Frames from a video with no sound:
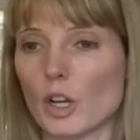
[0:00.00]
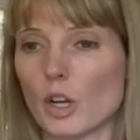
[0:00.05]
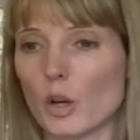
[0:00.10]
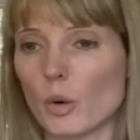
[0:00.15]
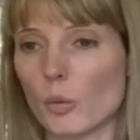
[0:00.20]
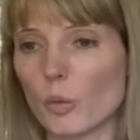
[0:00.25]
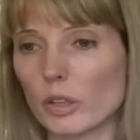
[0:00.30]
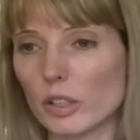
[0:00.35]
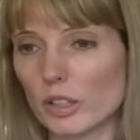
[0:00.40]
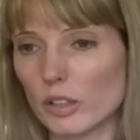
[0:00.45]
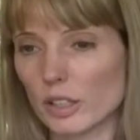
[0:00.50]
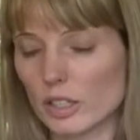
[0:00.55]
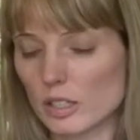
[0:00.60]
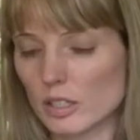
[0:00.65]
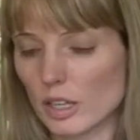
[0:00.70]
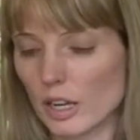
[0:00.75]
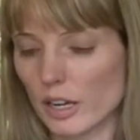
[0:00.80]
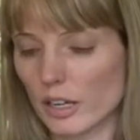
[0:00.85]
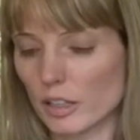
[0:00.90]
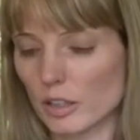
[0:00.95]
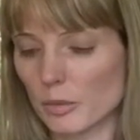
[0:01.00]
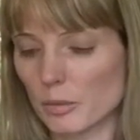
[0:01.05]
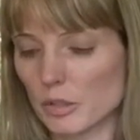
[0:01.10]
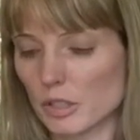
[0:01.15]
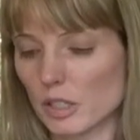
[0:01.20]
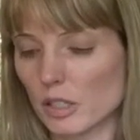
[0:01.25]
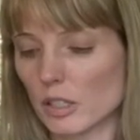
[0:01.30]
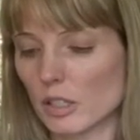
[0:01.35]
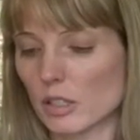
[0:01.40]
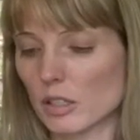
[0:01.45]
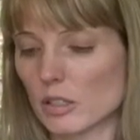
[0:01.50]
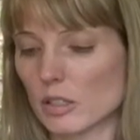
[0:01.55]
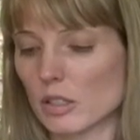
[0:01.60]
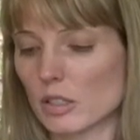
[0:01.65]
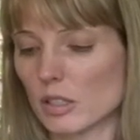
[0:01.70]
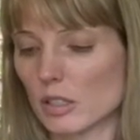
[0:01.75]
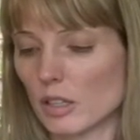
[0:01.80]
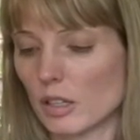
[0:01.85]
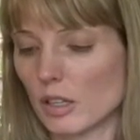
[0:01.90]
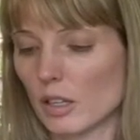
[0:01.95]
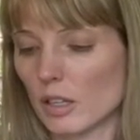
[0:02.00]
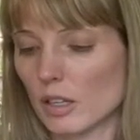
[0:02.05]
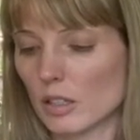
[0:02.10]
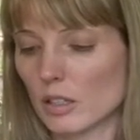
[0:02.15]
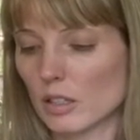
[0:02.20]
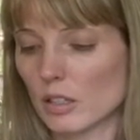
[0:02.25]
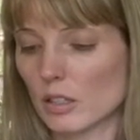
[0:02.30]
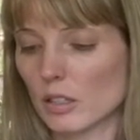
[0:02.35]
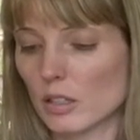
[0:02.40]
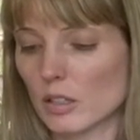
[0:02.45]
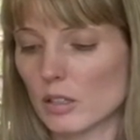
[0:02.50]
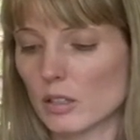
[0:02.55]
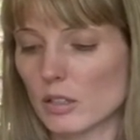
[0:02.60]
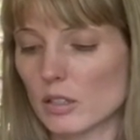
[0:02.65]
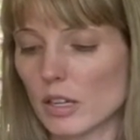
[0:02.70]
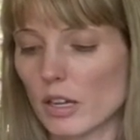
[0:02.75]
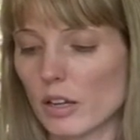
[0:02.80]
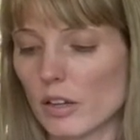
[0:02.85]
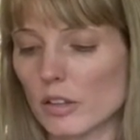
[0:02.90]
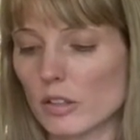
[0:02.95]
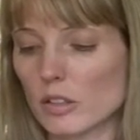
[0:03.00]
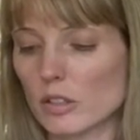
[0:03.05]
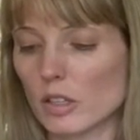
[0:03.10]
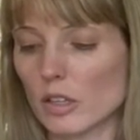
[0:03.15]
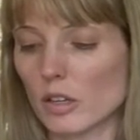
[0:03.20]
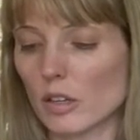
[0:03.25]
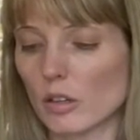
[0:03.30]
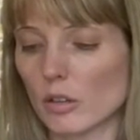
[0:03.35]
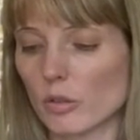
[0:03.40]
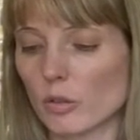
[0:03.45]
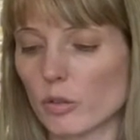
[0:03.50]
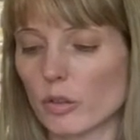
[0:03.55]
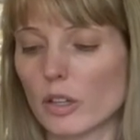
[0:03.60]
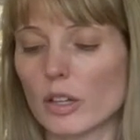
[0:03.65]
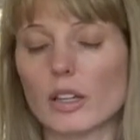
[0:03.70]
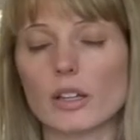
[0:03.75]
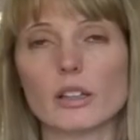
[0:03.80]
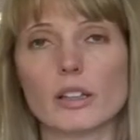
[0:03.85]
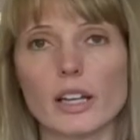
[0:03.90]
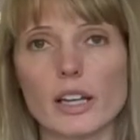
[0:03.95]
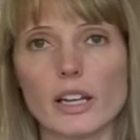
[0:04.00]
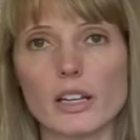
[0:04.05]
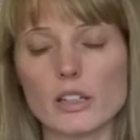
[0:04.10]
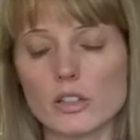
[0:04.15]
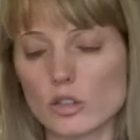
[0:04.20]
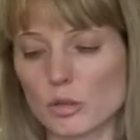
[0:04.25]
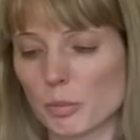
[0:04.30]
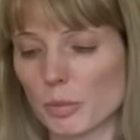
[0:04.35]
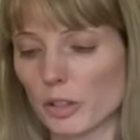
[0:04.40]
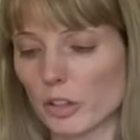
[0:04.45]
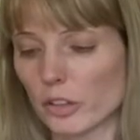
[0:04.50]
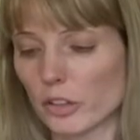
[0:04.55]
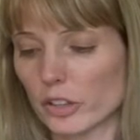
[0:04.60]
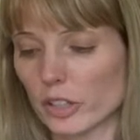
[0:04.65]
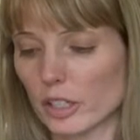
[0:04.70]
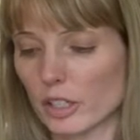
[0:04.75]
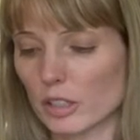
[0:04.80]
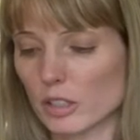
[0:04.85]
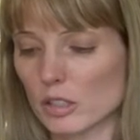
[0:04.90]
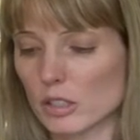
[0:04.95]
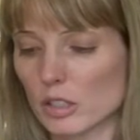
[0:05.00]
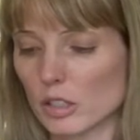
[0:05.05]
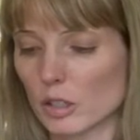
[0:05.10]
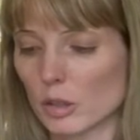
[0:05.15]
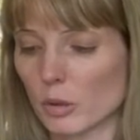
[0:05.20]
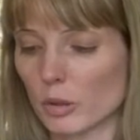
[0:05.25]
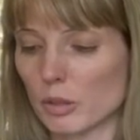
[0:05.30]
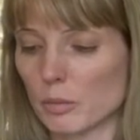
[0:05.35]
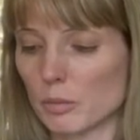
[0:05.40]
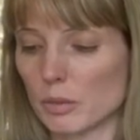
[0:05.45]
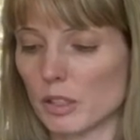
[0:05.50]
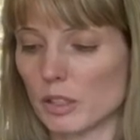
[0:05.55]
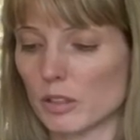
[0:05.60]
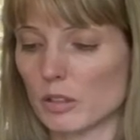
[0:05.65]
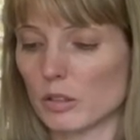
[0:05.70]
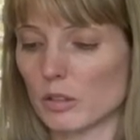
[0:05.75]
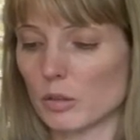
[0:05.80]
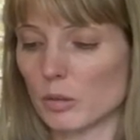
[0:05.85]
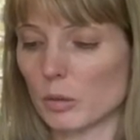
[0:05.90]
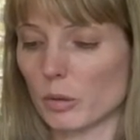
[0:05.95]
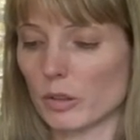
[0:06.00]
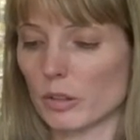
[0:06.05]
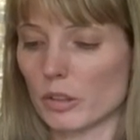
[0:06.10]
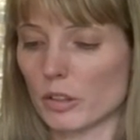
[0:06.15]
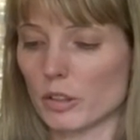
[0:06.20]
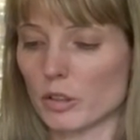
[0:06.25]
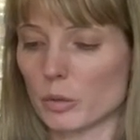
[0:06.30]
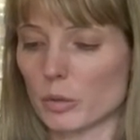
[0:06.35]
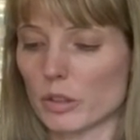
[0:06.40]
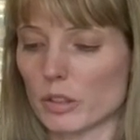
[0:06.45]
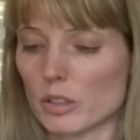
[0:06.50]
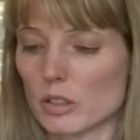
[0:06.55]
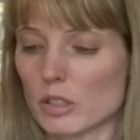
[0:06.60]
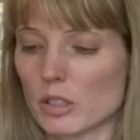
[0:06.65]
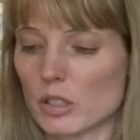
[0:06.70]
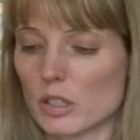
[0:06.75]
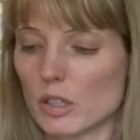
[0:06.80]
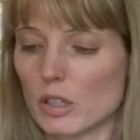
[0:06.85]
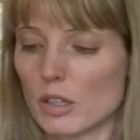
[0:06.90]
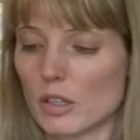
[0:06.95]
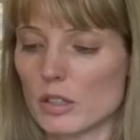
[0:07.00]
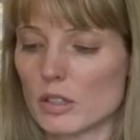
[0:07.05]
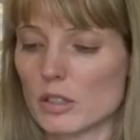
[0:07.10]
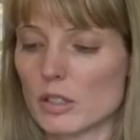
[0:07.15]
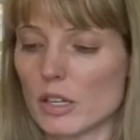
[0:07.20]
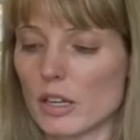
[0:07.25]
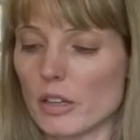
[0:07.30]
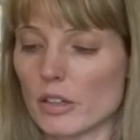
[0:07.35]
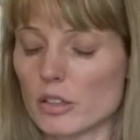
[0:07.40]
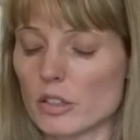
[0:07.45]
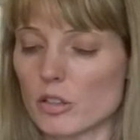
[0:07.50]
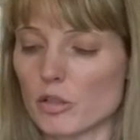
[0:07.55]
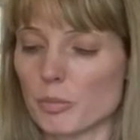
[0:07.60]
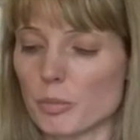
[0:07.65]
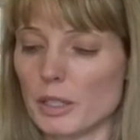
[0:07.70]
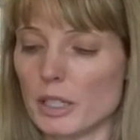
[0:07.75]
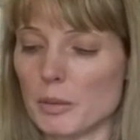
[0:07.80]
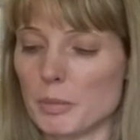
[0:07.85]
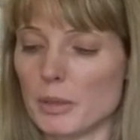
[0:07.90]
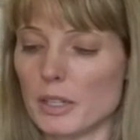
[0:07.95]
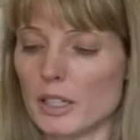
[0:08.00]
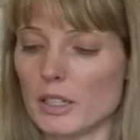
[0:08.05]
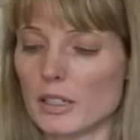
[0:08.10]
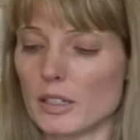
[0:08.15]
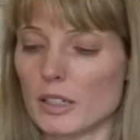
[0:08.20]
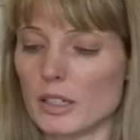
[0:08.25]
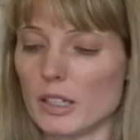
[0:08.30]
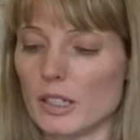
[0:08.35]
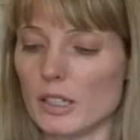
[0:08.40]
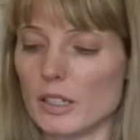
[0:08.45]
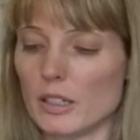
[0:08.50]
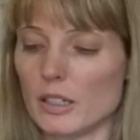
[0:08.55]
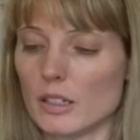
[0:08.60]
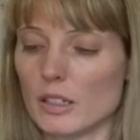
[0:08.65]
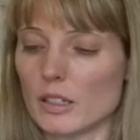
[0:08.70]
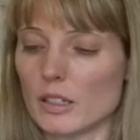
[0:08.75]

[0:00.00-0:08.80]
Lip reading: One of these items is sales of land, buildings, equipment, or in other words, sales of PP&E.